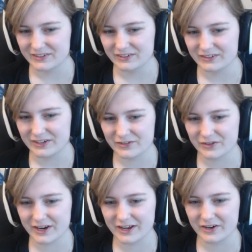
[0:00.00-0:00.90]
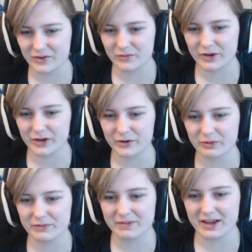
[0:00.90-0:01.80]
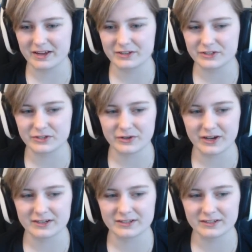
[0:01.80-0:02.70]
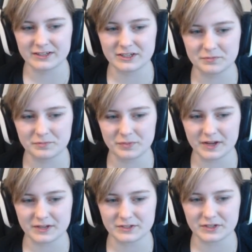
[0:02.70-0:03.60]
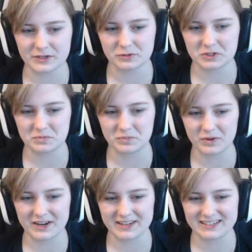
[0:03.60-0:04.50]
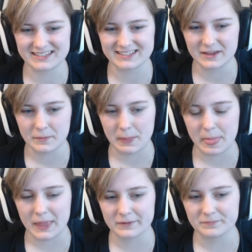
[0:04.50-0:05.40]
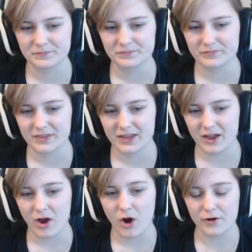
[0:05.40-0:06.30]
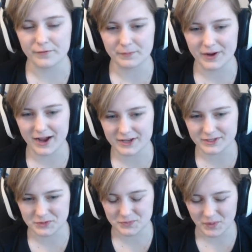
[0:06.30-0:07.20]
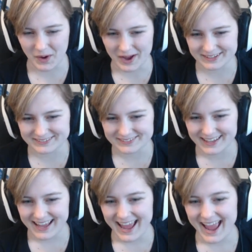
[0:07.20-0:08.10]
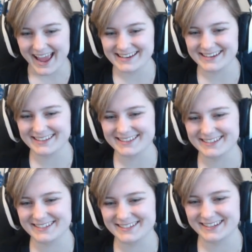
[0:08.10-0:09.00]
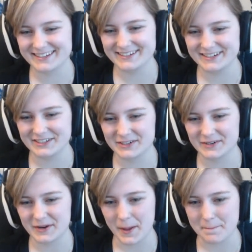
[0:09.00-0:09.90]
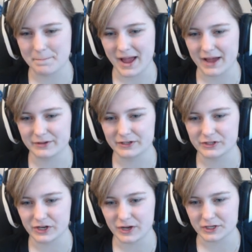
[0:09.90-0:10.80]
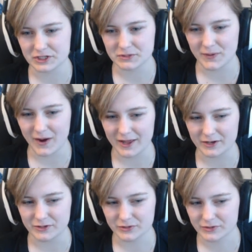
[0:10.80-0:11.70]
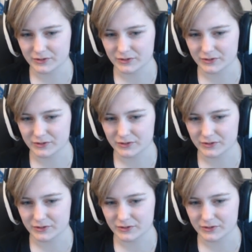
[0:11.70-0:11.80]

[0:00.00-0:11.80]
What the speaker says: We have created a world where man is so utterly debased he will spray his over passers-by, and yet this is the condition Babbage aspired to.